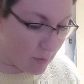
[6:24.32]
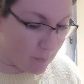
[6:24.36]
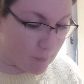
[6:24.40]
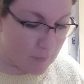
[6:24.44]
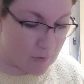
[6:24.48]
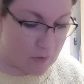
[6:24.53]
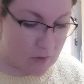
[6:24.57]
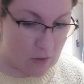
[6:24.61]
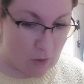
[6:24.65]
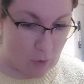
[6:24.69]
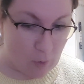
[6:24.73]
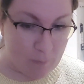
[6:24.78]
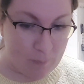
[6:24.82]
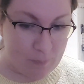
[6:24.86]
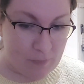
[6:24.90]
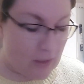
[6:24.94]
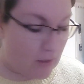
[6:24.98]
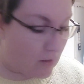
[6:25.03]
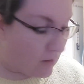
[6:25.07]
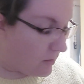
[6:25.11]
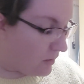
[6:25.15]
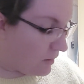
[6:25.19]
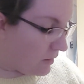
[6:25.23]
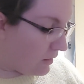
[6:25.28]
So
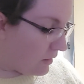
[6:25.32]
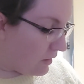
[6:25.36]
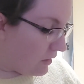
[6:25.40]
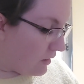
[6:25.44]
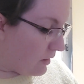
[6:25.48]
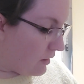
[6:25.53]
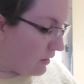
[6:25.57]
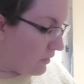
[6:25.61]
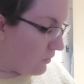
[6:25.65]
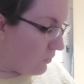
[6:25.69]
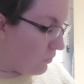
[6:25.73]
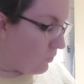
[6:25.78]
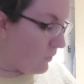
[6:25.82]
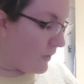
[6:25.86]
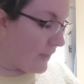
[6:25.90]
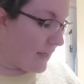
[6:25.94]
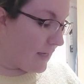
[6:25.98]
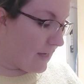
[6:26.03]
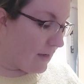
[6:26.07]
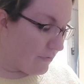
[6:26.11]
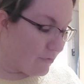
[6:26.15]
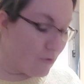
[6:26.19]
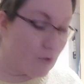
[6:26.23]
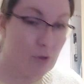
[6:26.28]
we
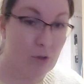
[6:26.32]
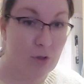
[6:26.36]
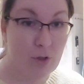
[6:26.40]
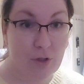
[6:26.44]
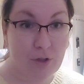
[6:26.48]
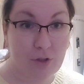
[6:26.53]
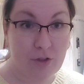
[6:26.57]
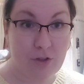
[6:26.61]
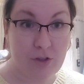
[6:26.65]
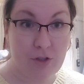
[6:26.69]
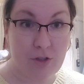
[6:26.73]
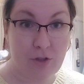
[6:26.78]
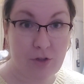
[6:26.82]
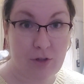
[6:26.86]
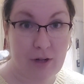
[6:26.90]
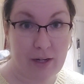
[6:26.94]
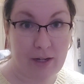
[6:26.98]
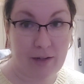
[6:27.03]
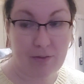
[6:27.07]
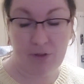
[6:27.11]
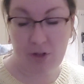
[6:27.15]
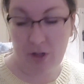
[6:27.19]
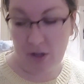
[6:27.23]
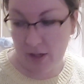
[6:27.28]
have not gone to the
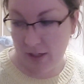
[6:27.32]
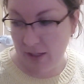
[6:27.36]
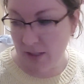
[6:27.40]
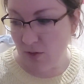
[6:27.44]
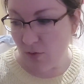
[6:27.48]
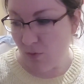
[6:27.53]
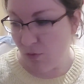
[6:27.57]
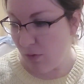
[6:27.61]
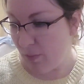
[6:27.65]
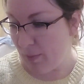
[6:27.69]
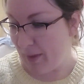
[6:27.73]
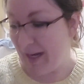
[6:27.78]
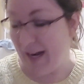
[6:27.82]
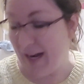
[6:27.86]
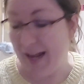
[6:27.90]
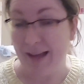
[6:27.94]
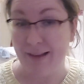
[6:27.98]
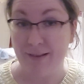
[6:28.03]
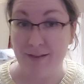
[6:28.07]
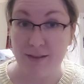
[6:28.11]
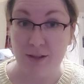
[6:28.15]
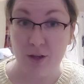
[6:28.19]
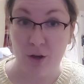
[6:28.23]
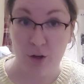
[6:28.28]
Train of Light. Robin
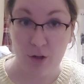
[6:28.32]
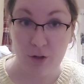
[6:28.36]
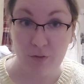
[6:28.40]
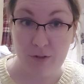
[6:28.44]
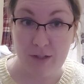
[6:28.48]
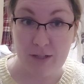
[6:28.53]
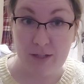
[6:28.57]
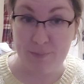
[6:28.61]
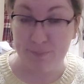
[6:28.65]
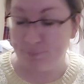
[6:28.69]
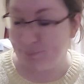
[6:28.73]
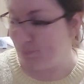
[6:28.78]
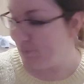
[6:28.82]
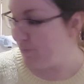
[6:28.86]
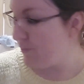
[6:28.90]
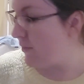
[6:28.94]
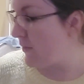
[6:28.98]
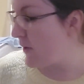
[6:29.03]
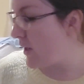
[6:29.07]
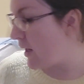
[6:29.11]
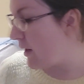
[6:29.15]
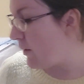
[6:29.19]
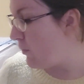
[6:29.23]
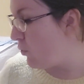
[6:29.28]
has COVID,
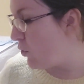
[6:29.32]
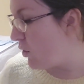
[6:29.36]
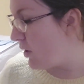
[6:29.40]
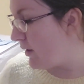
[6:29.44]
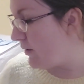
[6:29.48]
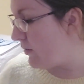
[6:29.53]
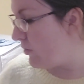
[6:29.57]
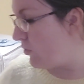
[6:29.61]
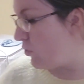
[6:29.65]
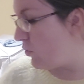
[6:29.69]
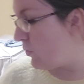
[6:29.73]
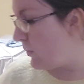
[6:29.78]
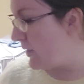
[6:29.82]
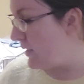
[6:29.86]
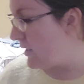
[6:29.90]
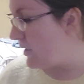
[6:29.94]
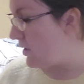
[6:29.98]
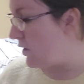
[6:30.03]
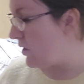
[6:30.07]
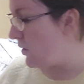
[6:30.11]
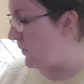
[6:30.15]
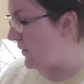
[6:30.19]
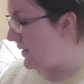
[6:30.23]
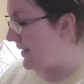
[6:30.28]
and what I thought we'd
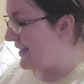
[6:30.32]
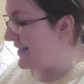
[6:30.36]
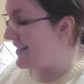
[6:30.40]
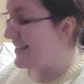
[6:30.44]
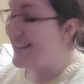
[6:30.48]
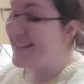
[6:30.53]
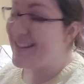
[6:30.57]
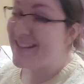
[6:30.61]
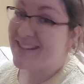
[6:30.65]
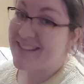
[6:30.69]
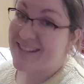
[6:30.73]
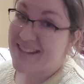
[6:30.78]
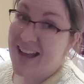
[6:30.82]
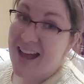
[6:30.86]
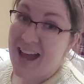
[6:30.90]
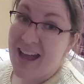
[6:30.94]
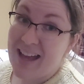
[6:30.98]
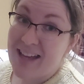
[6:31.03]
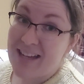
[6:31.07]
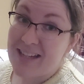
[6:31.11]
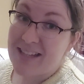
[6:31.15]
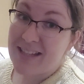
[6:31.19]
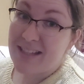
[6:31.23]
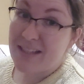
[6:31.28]
do
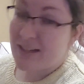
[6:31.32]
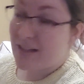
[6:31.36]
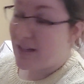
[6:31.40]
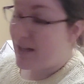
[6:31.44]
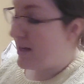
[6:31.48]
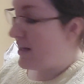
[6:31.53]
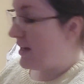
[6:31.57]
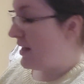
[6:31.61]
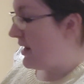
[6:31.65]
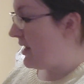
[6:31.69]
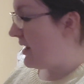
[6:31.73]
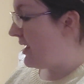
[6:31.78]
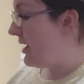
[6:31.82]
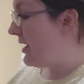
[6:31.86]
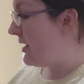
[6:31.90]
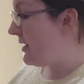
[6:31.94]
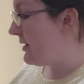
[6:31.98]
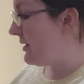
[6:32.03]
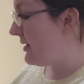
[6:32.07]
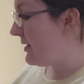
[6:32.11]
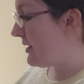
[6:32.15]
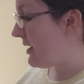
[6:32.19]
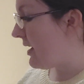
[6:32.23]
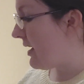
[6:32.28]
instead
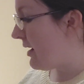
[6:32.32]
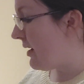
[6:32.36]
is,